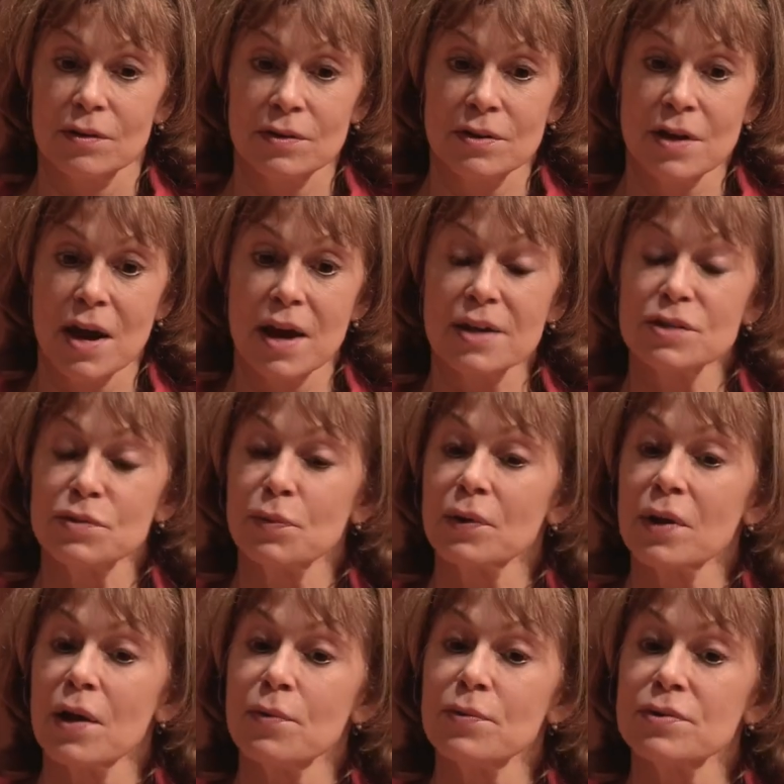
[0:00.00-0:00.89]
Yes,
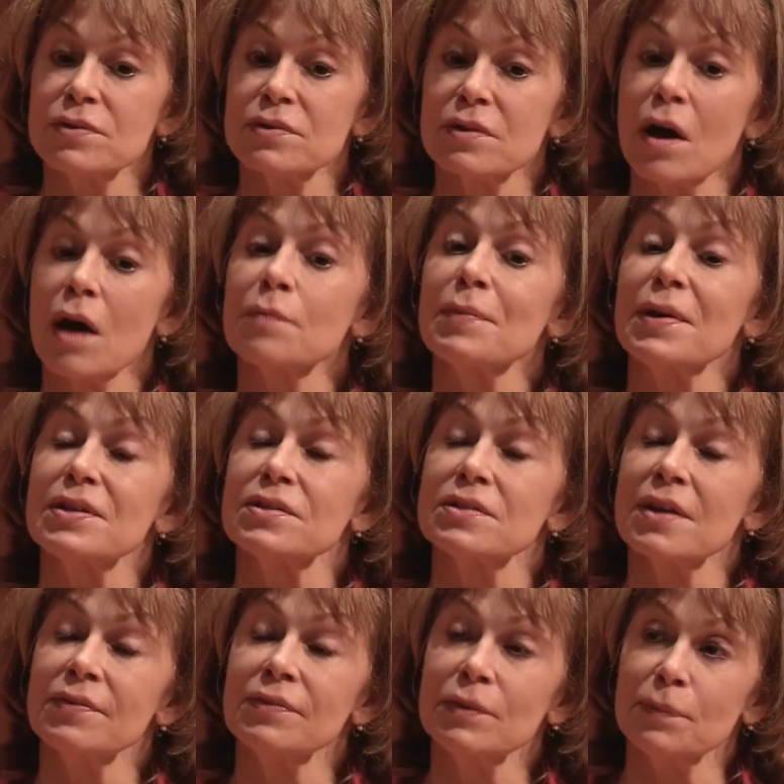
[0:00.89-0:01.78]
when I was on my
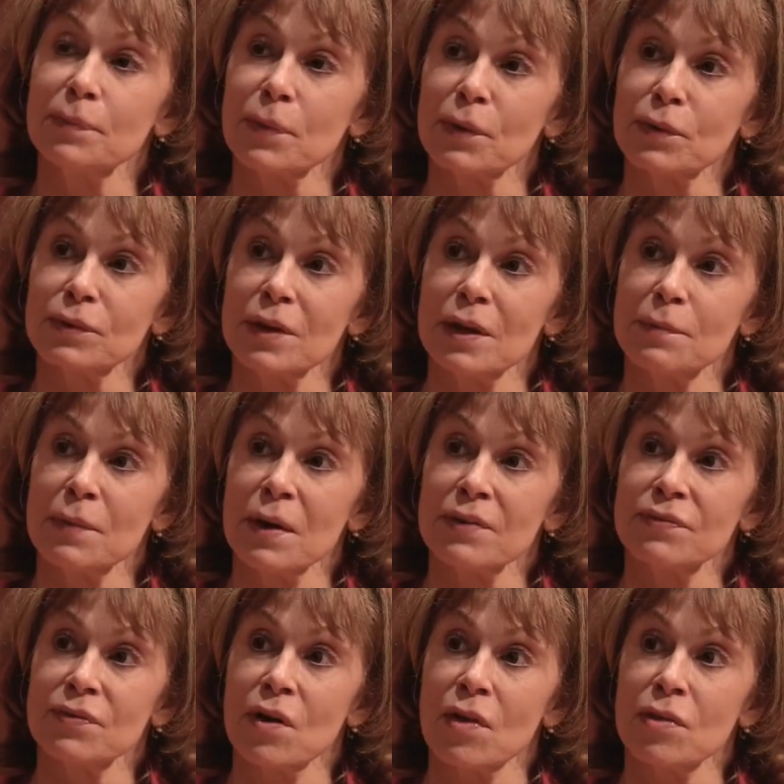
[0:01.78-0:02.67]
7th birthday, my
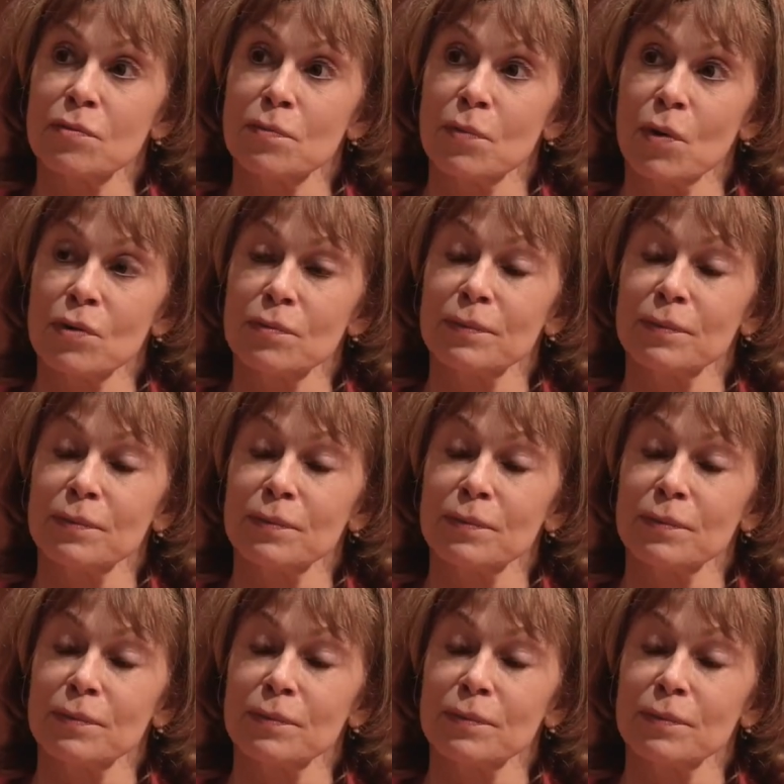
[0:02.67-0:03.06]
father bought